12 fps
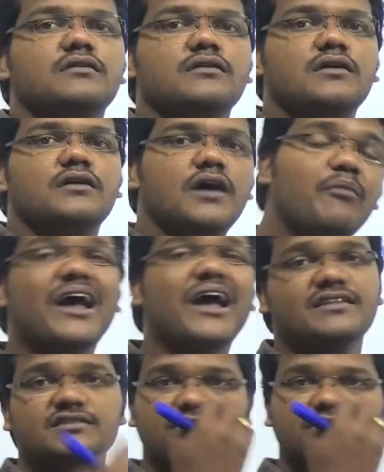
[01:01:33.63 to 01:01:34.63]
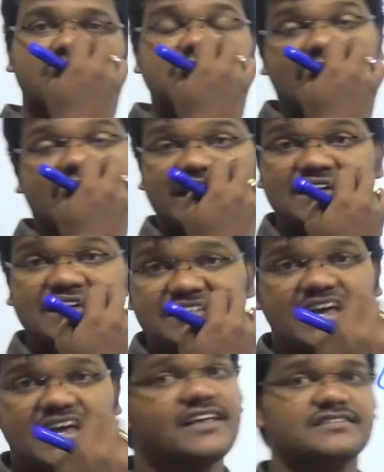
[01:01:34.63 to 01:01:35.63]
Amines with nitrous
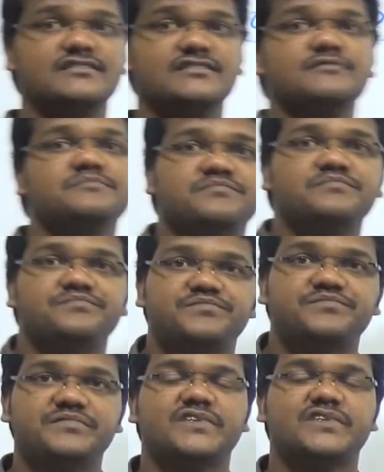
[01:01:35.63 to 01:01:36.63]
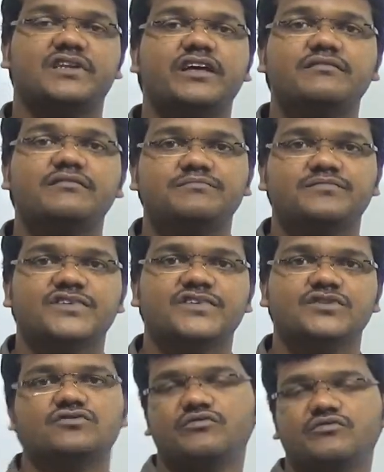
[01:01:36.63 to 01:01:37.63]
acid. Okay.
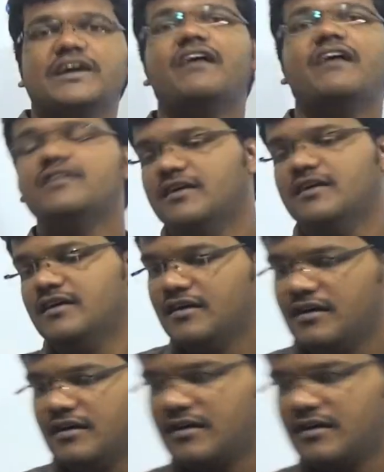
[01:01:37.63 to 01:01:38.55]
So we have come